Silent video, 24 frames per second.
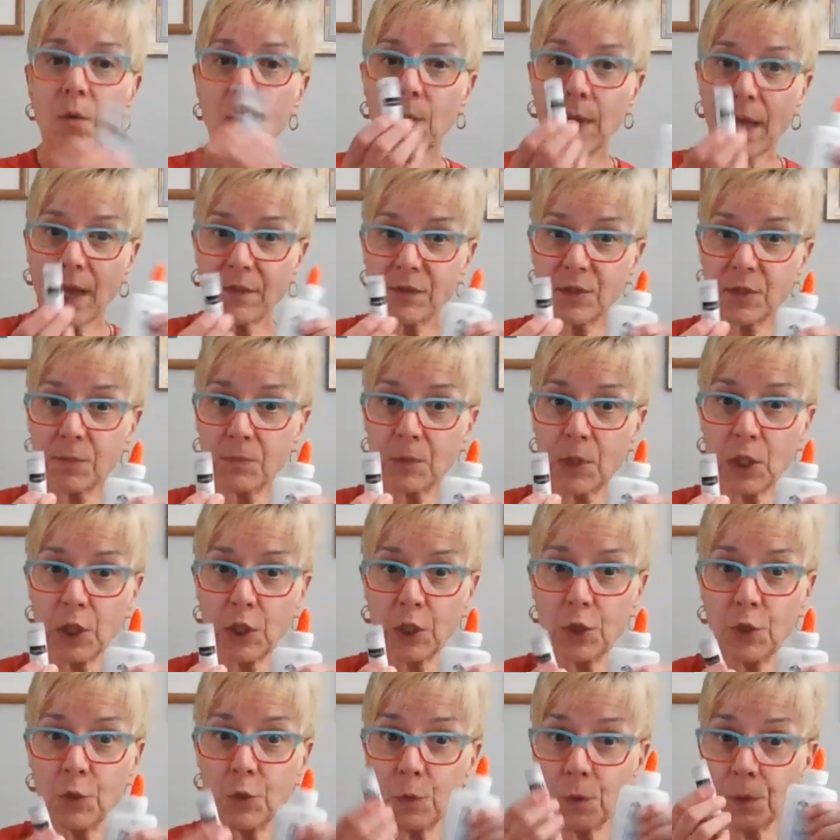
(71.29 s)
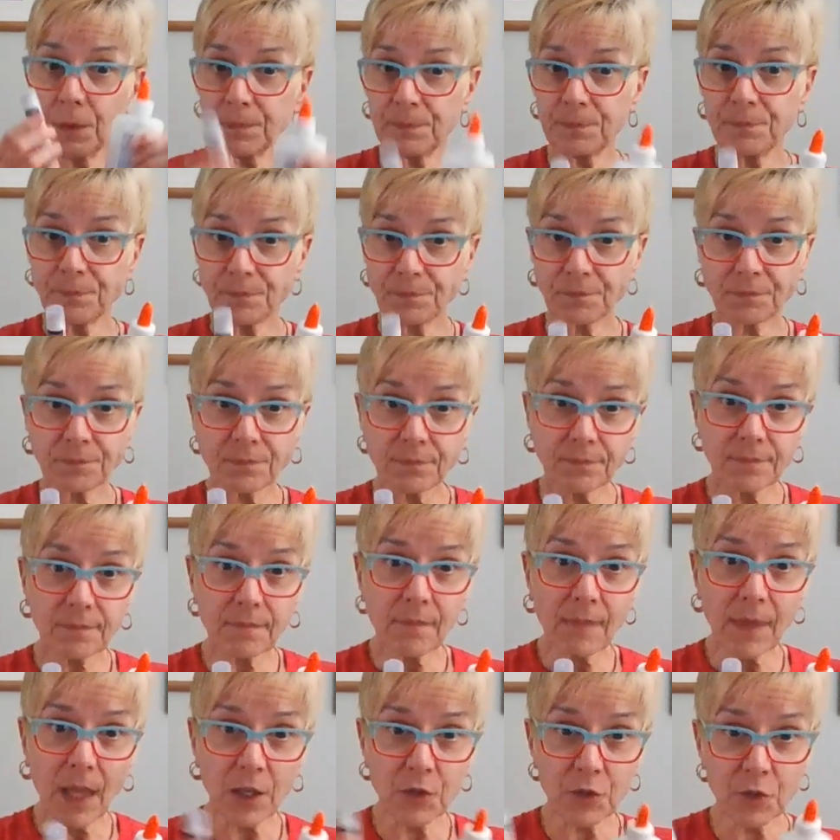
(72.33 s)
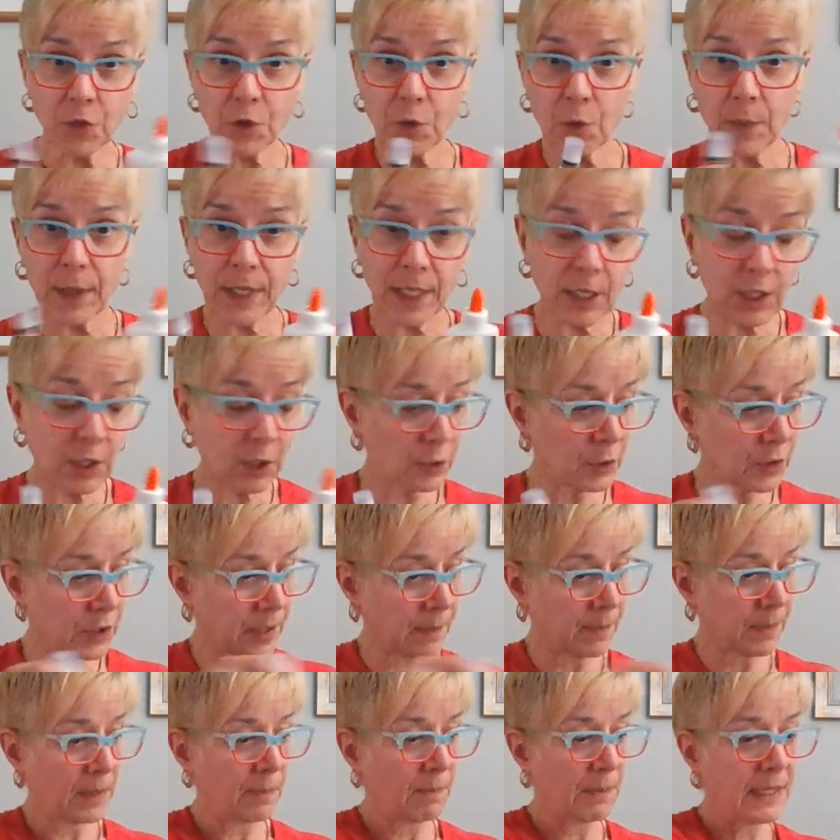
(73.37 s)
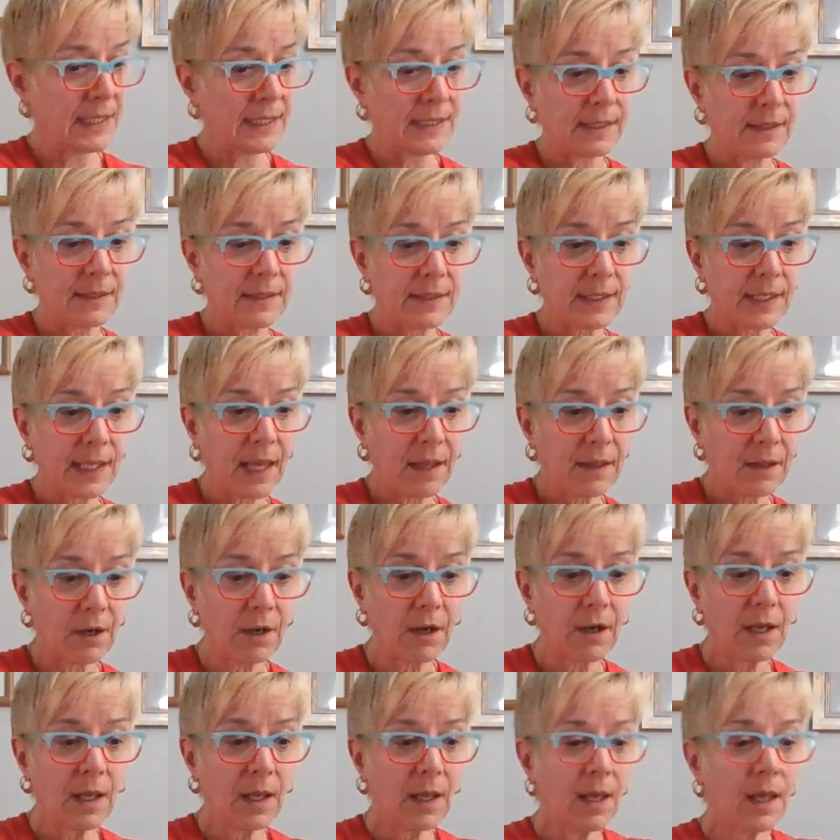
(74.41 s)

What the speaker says: We have some glue so that we can glue some of the pieces together.